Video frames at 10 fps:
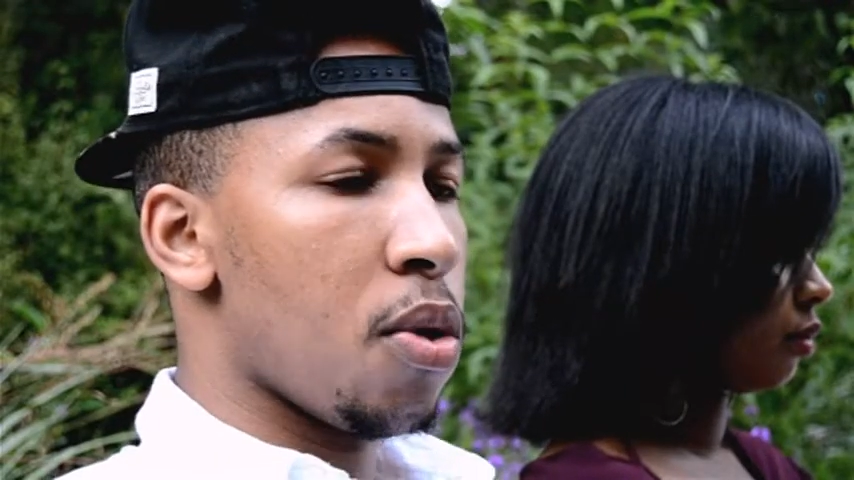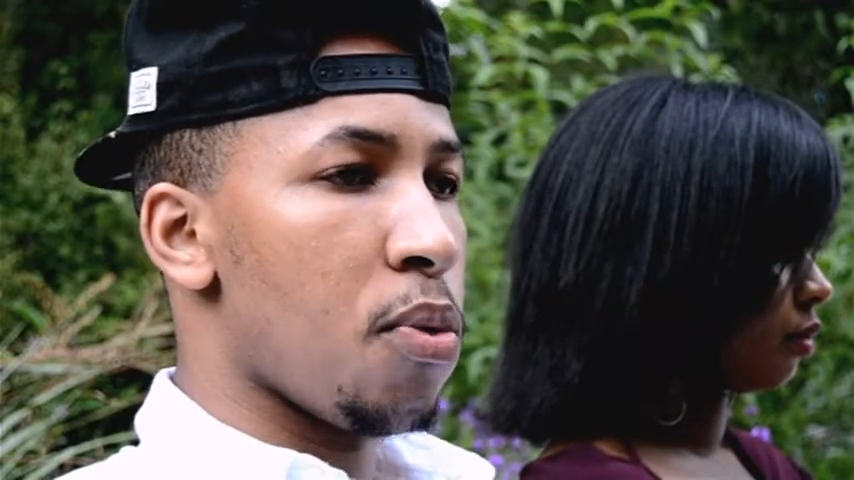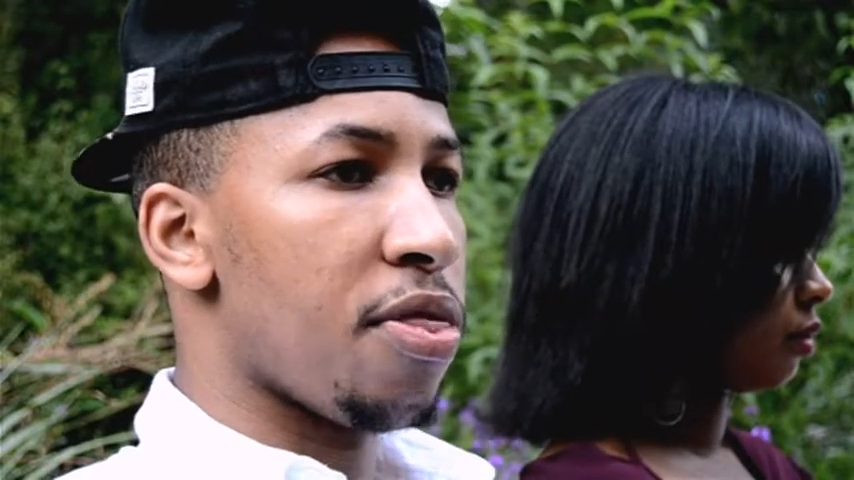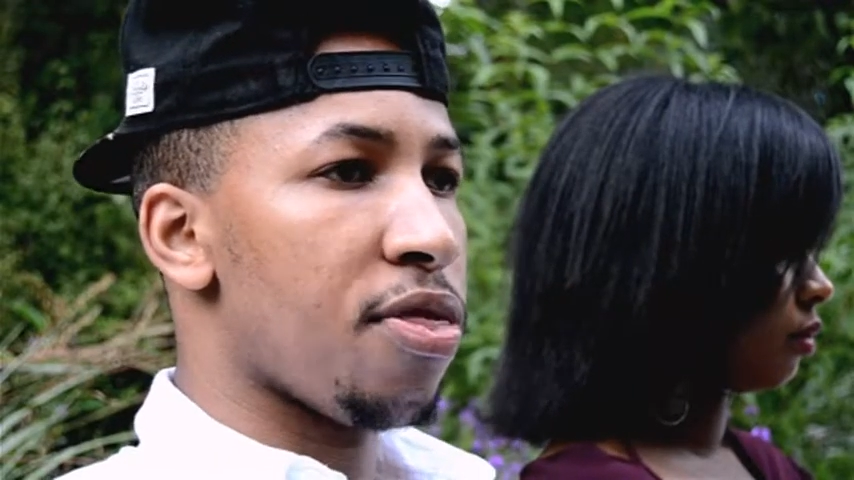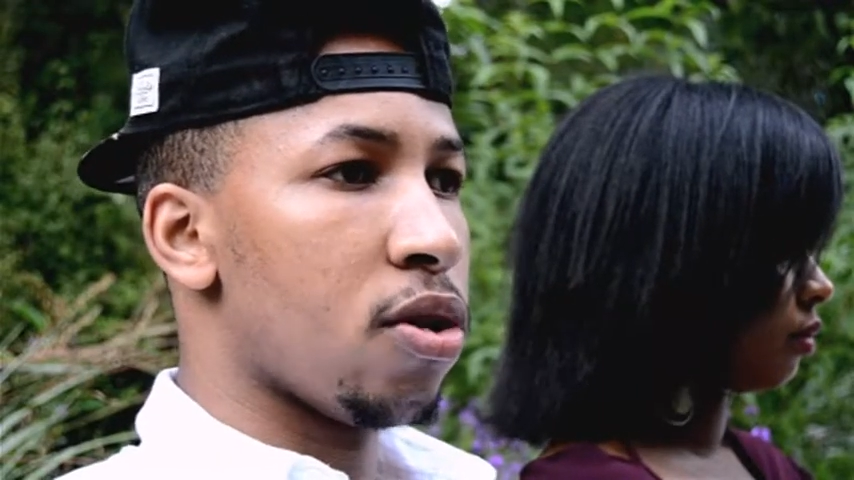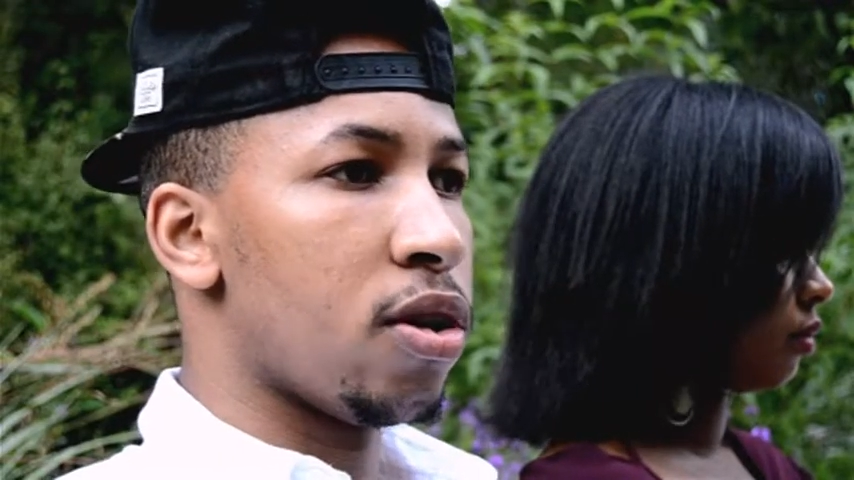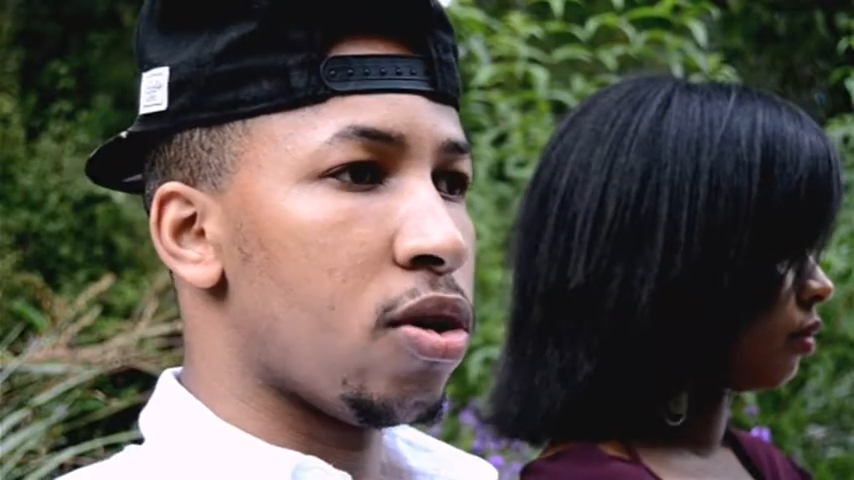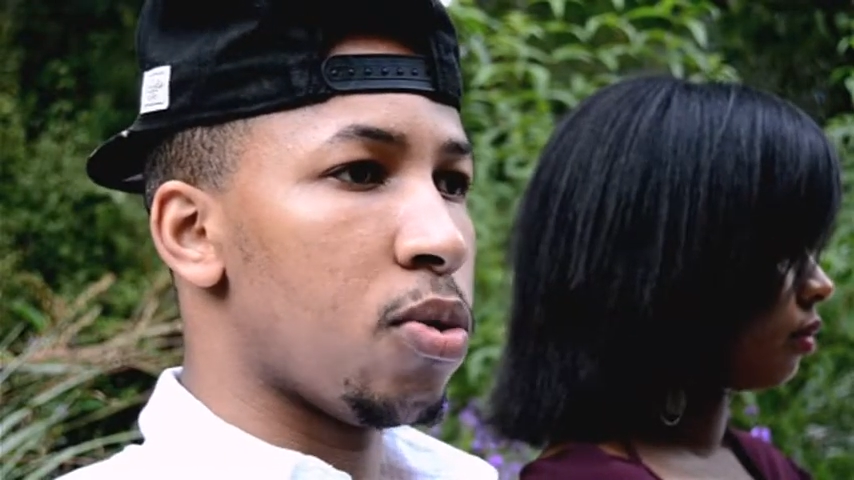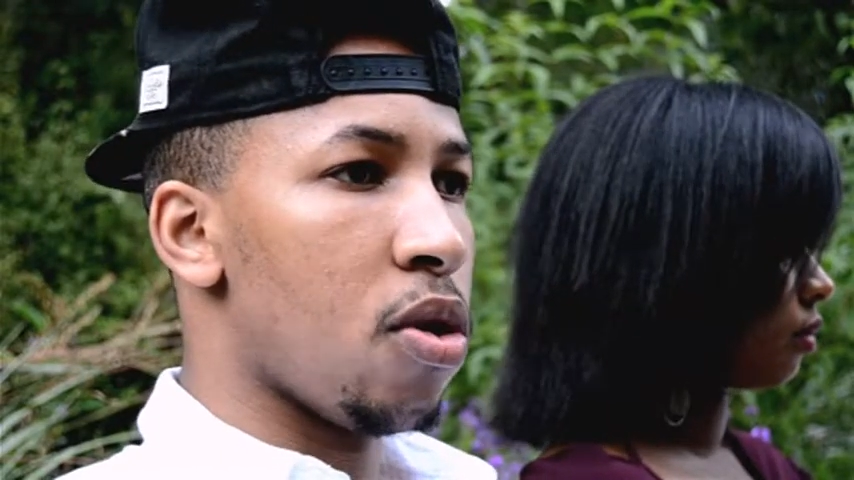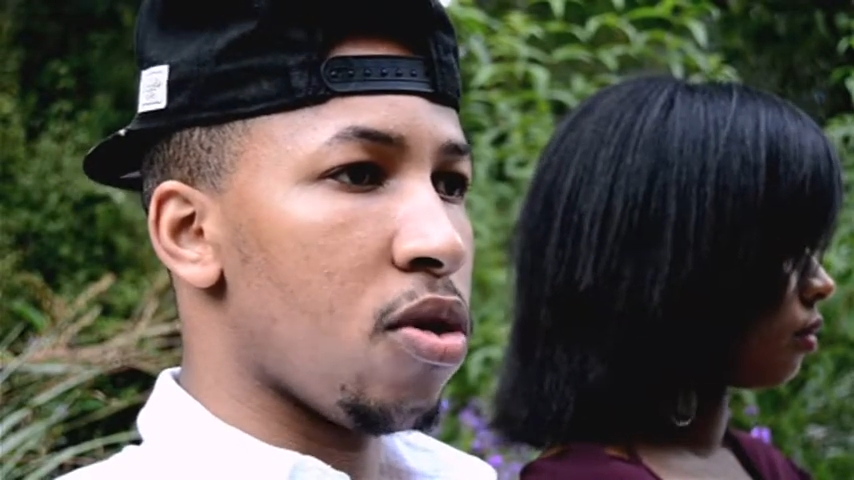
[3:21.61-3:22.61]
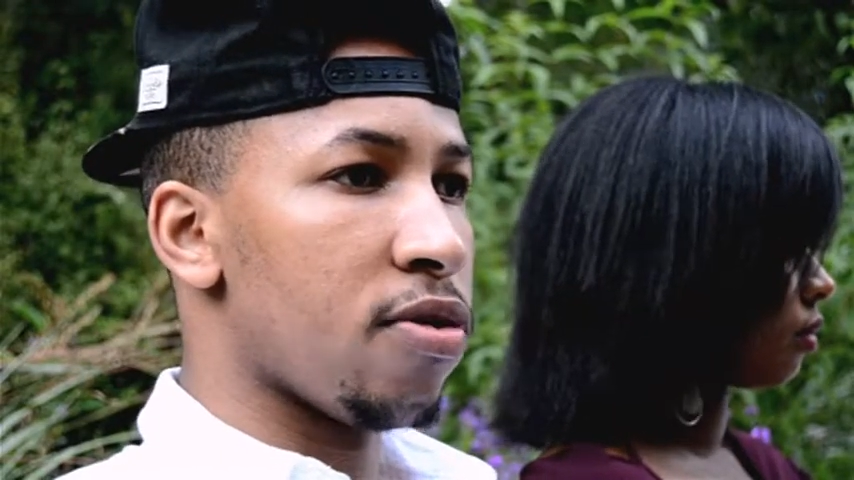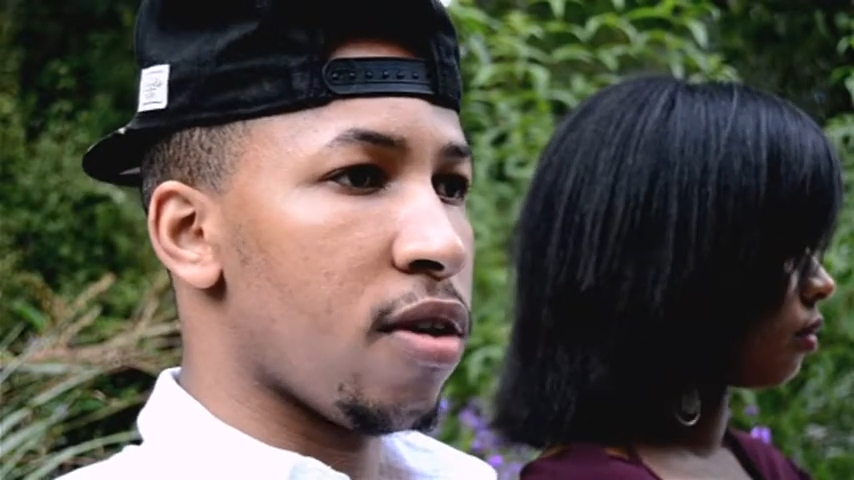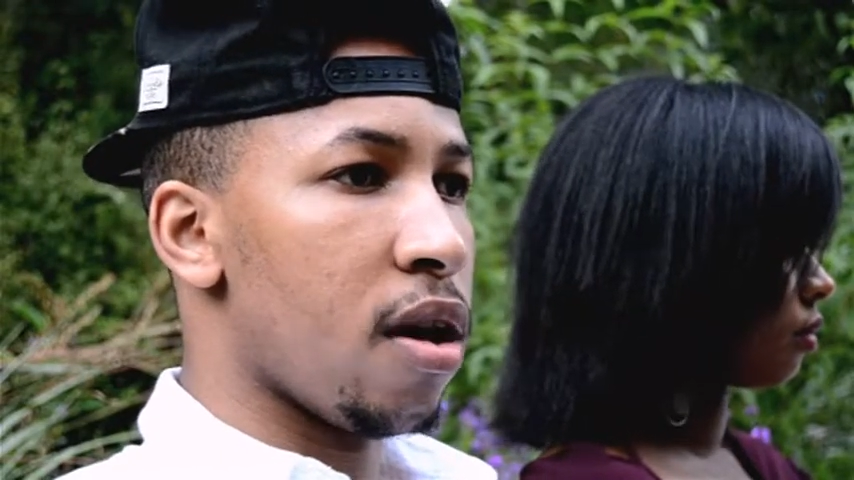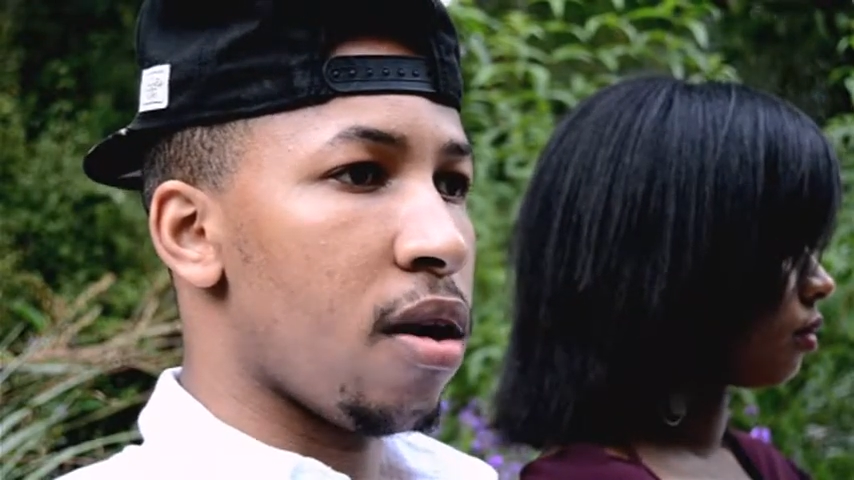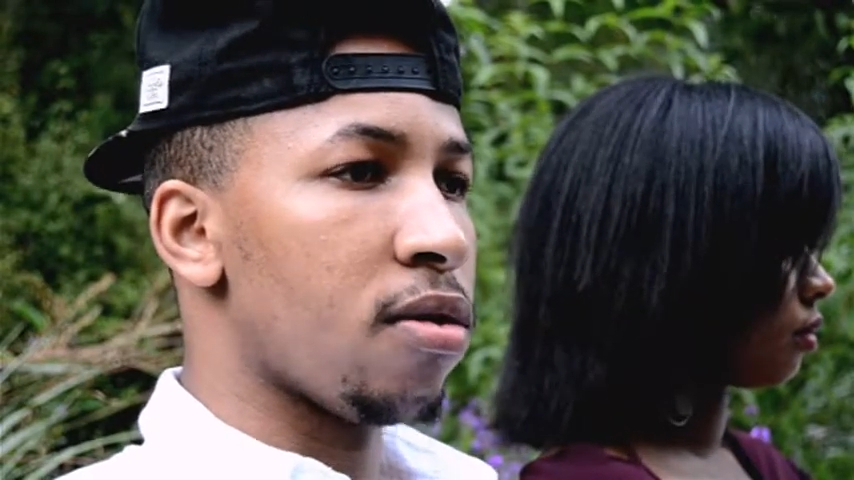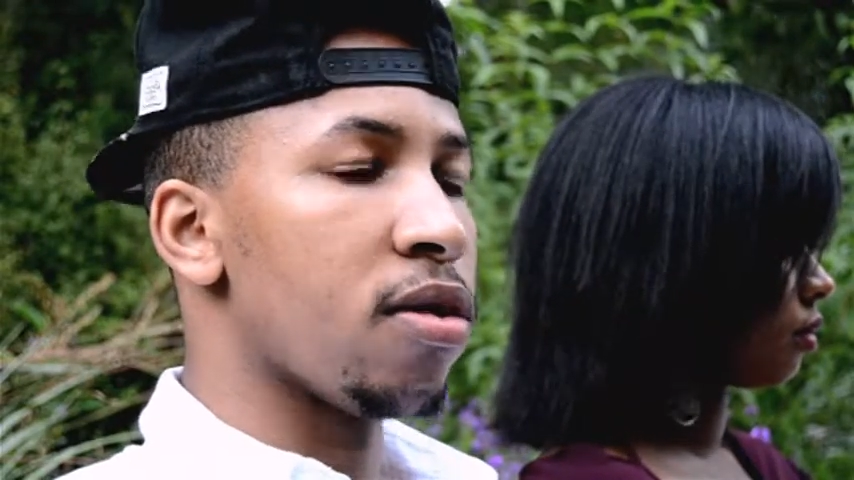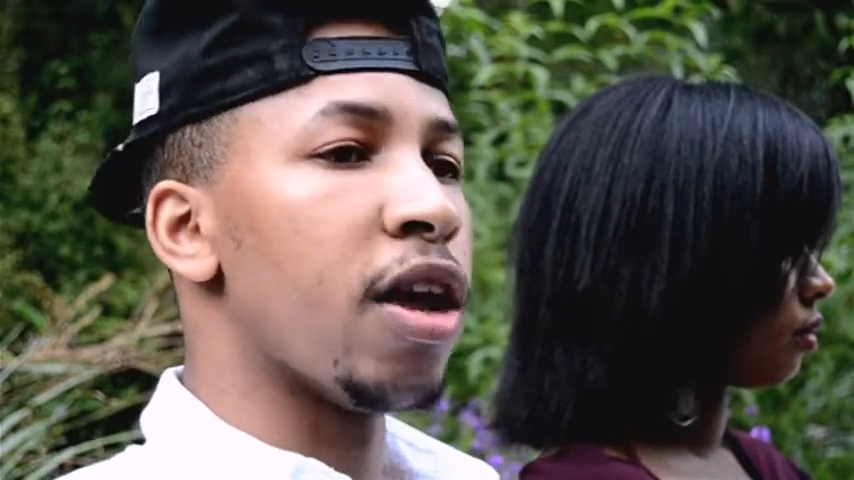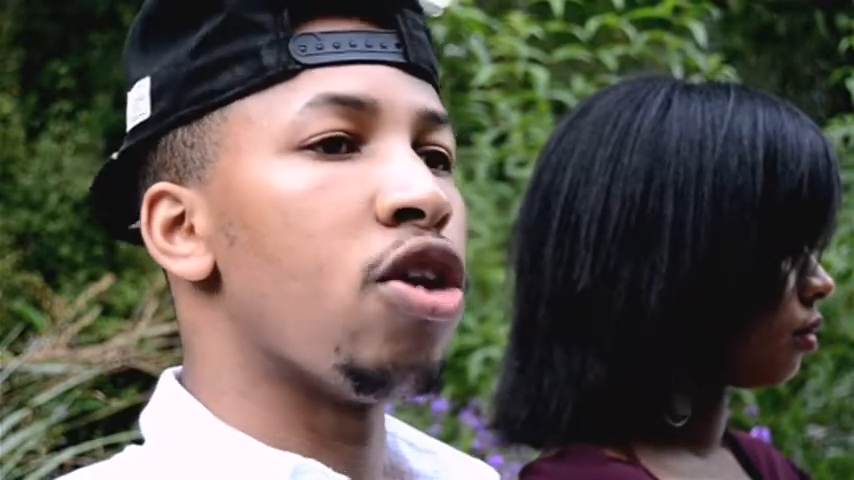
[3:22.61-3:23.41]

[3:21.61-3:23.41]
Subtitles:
we thought it was the